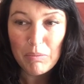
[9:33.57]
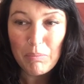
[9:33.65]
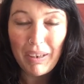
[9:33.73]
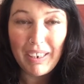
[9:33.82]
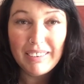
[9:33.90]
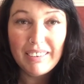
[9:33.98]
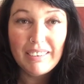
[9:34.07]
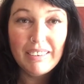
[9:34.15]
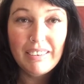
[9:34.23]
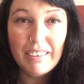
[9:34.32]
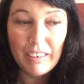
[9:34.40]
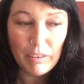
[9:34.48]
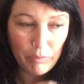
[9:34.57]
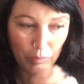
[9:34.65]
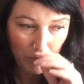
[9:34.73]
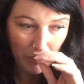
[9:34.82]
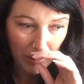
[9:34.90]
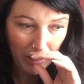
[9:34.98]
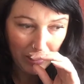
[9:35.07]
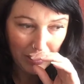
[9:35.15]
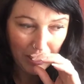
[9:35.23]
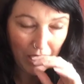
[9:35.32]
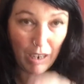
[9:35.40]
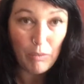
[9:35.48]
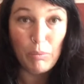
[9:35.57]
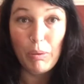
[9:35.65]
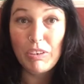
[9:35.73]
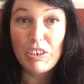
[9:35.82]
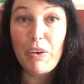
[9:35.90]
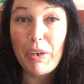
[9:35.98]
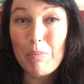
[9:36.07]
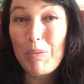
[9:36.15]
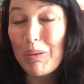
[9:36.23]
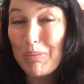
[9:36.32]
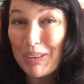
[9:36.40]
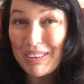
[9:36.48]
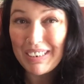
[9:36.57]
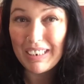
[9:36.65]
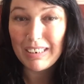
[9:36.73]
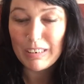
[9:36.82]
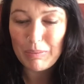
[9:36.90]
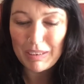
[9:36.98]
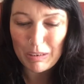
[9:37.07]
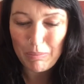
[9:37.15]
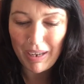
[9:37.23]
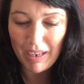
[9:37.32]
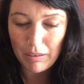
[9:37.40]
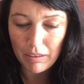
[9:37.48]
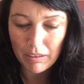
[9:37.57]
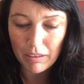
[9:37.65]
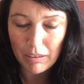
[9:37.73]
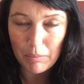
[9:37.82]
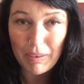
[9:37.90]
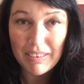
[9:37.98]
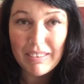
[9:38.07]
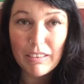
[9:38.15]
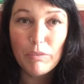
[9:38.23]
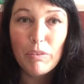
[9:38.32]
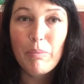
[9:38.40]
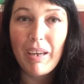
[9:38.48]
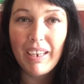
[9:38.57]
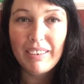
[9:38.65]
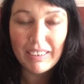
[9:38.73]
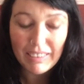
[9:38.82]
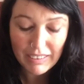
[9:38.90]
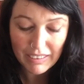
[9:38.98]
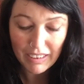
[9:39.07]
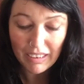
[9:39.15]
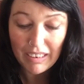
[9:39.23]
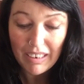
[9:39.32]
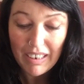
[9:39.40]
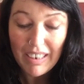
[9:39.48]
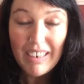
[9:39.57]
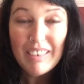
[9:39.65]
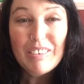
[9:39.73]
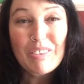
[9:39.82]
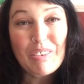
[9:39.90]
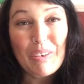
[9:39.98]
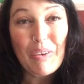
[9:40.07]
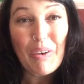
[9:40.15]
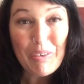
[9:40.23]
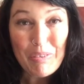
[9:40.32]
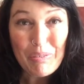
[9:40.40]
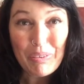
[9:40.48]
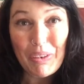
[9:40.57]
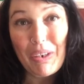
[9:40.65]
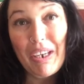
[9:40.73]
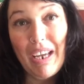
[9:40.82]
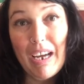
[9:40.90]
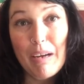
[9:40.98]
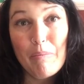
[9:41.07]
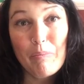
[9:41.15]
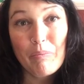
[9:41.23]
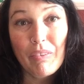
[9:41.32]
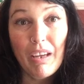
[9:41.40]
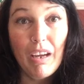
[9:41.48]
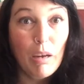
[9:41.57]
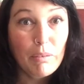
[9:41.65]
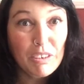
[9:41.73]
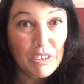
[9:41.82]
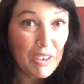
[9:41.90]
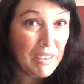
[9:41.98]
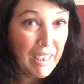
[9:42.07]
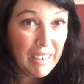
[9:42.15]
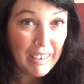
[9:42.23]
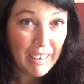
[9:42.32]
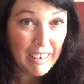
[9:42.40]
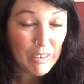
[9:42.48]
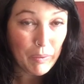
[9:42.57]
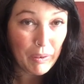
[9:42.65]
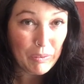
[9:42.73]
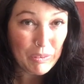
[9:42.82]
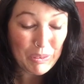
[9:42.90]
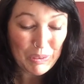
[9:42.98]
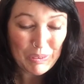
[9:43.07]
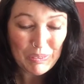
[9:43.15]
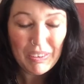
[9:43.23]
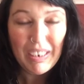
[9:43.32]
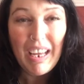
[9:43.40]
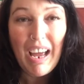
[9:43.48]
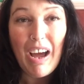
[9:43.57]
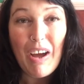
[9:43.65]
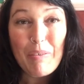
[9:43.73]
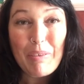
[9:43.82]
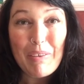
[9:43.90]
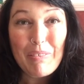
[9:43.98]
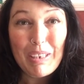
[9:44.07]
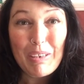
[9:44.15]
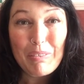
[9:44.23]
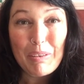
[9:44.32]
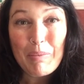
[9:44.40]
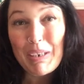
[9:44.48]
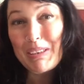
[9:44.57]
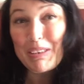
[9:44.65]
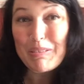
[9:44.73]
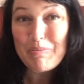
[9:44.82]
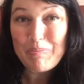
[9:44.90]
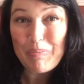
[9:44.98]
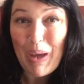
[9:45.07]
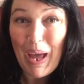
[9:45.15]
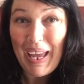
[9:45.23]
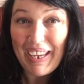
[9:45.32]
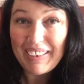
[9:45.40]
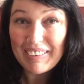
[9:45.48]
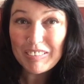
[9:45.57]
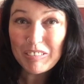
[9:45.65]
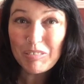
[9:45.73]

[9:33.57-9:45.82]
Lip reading: my identity, and I'll be sharing a blog post later this month about myself and my identity. So hopefully I'll be sharing that in the next week or two. I hope you have a lovely month. Bye.